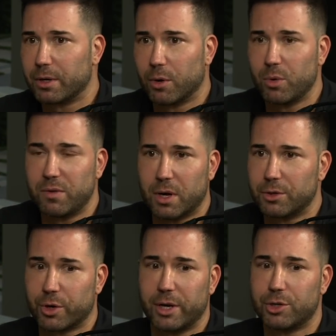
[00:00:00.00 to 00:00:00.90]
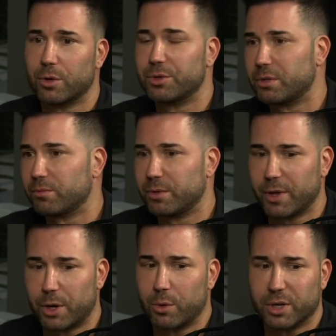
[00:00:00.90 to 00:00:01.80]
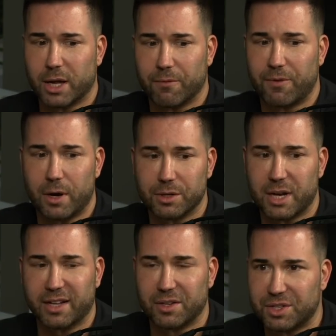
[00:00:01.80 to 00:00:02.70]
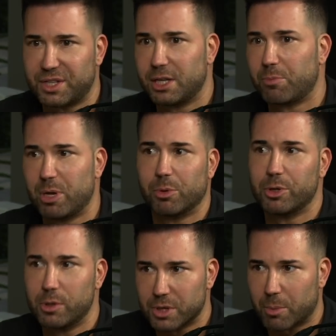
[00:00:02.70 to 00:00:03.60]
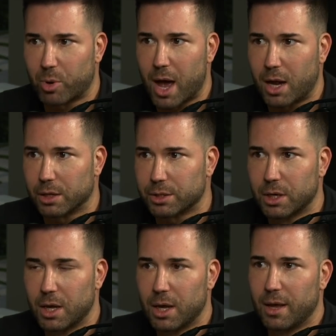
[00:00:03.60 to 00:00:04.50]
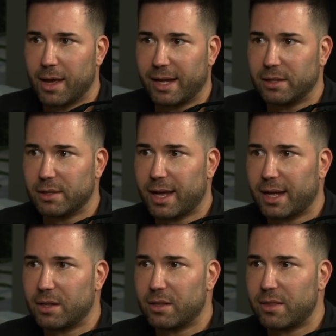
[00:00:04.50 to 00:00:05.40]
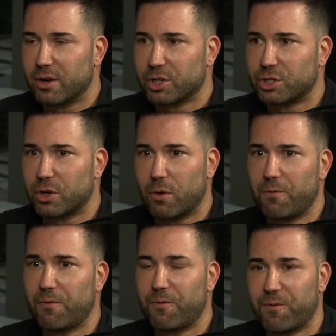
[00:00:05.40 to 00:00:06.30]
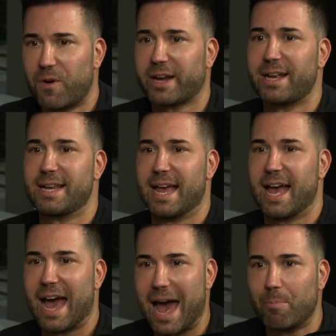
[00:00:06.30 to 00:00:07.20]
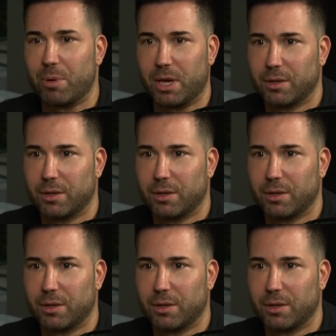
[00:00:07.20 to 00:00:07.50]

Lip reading: We've done trade shows and we've done our own kind of fairs, and I get to see the people who use our products, and they're so fucking happy.